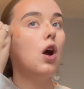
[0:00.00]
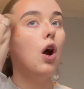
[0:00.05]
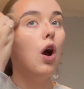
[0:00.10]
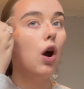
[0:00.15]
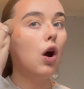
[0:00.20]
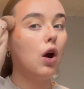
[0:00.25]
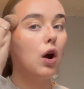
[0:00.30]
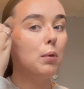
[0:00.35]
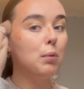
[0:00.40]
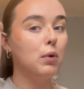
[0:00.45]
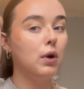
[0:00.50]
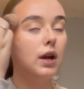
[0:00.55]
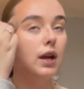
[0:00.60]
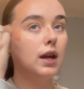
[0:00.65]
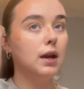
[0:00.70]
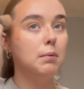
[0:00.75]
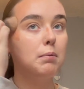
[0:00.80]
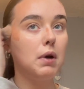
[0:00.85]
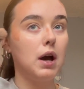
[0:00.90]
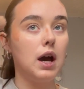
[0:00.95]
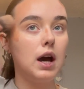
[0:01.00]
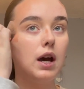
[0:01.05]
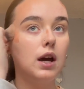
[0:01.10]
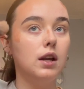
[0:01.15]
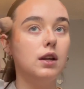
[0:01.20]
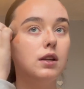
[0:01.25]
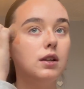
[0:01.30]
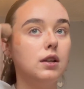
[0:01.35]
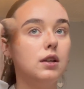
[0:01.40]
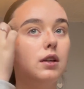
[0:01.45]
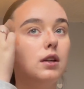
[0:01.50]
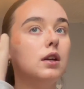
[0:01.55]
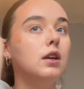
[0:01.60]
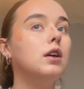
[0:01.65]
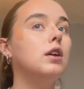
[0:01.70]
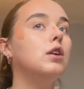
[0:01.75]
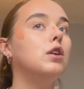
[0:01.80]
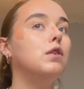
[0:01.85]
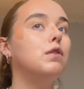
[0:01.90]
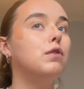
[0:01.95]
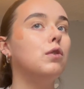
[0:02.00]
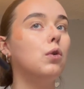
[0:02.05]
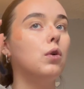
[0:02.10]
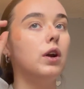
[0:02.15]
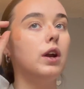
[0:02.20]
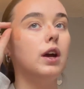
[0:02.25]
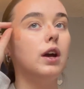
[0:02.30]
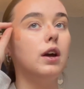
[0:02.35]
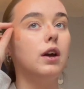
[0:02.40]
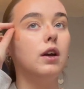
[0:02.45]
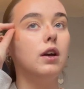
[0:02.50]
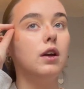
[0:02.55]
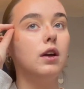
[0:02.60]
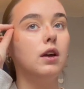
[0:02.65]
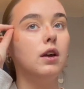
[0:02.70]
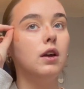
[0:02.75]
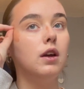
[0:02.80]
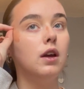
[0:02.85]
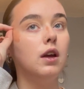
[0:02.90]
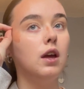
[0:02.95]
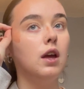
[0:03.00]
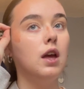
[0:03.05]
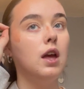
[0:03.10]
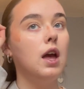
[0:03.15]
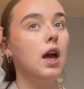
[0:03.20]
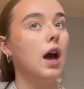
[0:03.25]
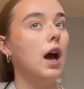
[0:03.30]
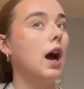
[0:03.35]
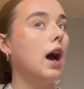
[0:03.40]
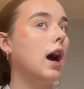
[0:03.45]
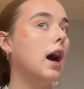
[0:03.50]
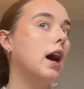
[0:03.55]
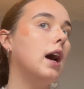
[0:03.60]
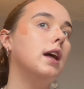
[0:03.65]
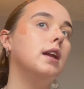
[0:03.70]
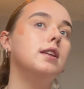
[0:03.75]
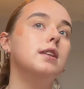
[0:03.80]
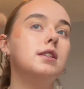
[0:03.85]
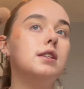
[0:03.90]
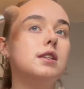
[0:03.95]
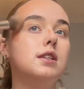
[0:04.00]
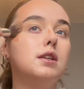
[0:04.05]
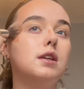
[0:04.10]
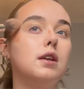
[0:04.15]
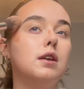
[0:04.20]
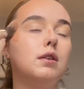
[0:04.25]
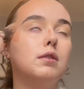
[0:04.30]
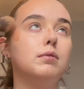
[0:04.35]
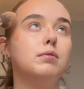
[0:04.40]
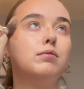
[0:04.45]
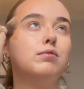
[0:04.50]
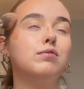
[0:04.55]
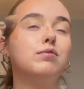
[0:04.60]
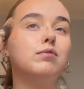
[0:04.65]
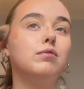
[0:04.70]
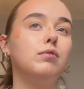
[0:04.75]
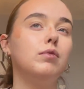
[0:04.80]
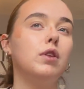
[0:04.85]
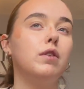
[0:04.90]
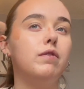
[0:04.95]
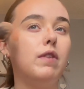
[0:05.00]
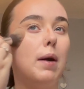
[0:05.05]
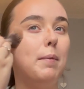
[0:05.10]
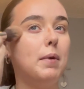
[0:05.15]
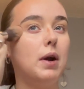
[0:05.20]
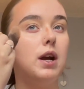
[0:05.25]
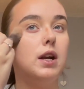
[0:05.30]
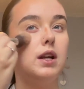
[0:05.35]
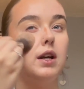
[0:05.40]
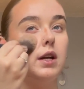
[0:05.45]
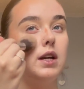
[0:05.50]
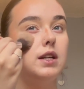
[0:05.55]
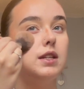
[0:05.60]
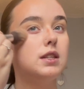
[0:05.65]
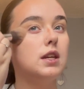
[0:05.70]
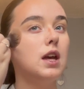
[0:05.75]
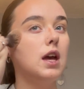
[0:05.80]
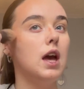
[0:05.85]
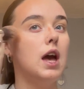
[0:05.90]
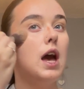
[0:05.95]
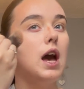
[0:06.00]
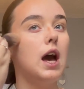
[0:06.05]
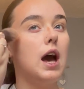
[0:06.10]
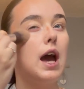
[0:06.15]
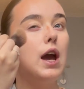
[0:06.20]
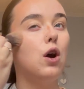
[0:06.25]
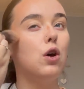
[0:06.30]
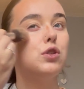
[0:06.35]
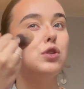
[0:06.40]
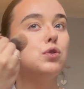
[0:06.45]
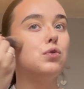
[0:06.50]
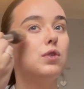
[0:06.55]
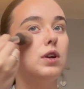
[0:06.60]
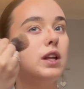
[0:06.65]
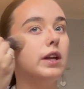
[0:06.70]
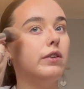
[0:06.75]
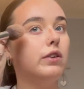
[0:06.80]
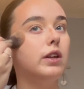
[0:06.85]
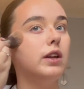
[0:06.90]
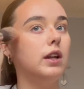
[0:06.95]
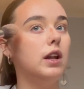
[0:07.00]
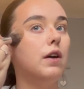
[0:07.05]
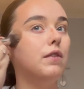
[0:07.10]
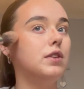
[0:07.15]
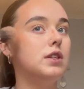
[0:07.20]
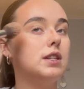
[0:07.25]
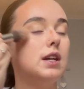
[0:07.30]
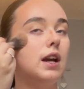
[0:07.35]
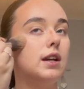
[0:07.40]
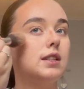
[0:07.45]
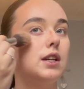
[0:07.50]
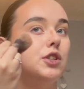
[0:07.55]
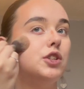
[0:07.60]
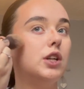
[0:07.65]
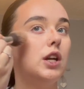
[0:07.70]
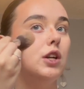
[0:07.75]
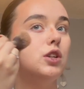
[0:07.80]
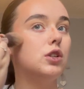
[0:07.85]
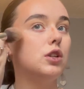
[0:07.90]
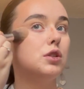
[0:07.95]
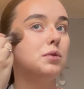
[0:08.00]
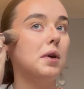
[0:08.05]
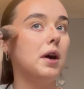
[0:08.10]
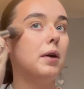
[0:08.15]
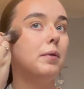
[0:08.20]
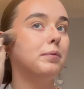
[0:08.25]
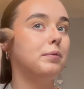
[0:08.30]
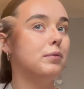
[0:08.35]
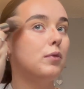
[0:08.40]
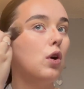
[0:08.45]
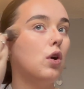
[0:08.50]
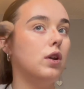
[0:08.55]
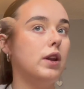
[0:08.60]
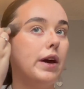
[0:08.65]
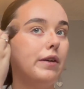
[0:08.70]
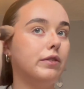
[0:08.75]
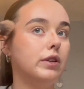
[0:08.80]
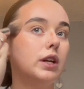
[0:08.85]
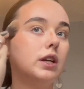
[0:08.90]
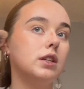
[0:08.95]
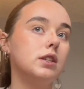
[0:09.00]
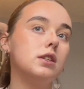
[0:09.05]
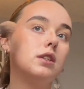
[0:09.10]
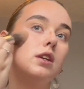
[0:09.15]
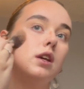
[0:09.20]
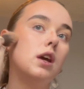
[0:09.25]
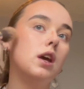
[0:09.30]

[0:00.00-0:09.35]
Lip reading: are Breaking Bad, Euphoria, and Vampire Diaries. I also really loved Sex Education as well on Netflix.